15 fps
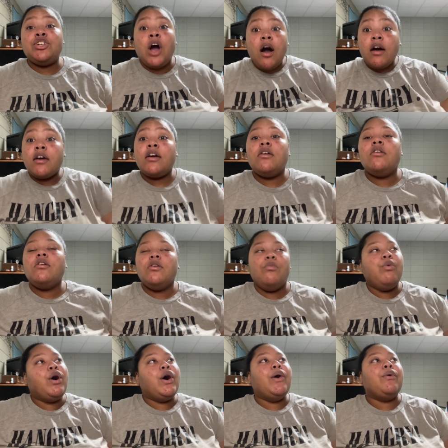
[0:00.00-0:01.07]
y'all,
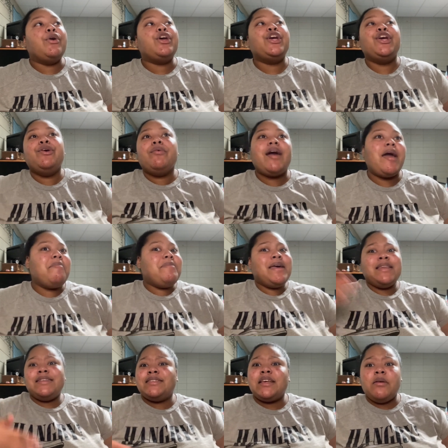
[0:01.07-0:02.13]
well, you can't be
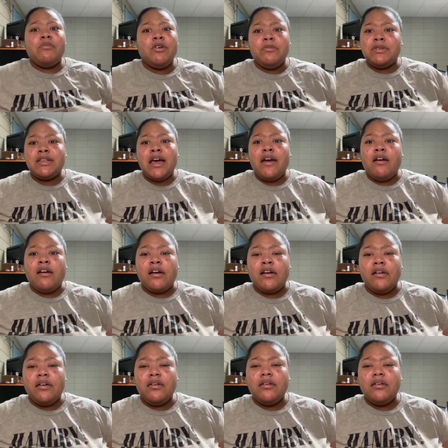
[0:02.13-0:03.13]
in the same room as Erica.